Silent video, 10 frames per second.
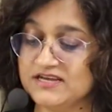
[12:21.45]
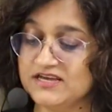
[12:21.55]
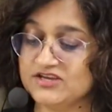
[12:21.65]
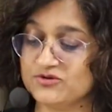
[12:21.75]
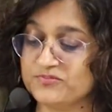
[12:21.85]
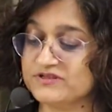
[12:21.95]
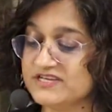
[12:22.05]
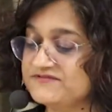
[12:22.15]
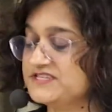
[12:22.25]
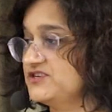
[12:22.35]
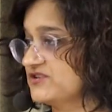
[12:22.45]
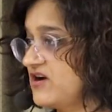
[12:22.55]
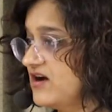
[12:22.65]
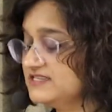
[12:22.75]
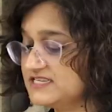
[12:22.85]
your beliefs and your
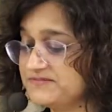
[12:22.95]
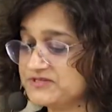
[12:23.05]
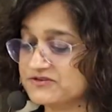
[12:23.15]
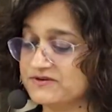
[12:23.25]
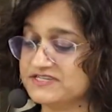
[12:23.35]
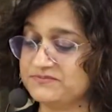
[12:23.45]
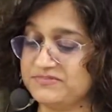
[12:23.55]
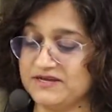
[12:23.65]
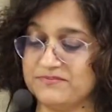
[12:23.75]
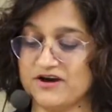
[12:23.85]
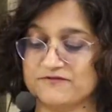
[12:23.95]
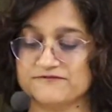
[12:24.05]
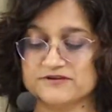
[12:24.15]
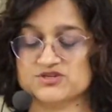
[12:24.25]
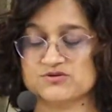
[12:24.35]
concepts are going to be about
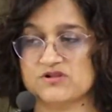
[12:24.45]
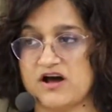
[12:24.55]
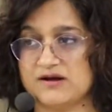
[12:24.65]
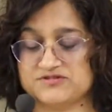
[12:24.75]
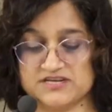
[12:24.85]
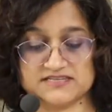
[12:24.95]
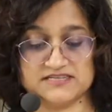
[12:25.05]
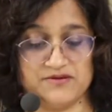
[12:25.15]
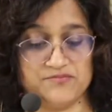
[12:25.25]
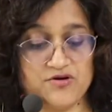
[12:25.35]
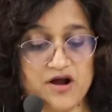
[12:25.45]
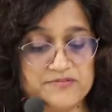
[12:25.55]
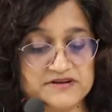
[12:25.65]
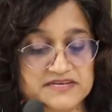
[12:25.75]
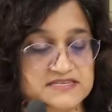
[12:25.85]
virtual objects and
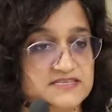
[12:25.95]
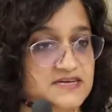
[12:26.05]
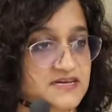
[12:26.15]
properties,